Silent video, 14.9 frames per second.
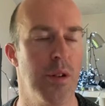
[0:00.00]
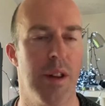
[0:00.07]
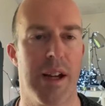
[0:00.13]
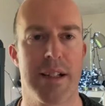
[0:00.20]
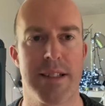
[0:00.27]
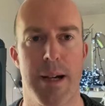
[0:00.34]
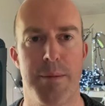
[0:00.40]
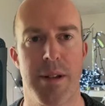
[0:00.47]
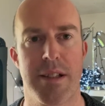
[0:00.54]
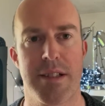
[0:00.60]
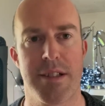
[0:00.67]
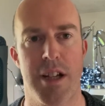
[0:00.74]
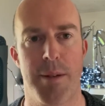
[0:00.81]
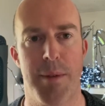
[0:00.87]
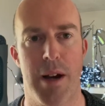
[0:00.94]
They accept there's a
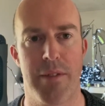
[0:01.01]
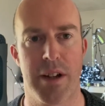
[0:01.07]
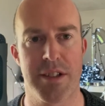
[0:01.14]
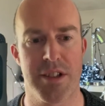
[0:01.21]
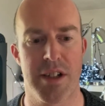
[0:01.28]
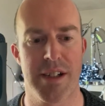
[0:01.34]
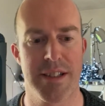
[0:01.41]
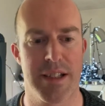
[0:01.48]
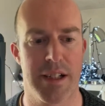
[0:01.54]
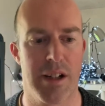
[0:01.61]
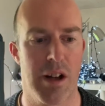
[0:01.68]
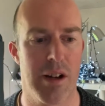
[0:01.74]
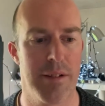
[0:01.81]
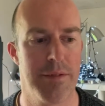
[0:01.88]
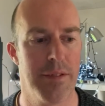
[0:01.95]
certain amount of anxiety in
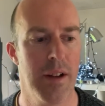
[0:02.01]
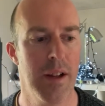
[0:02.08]
life.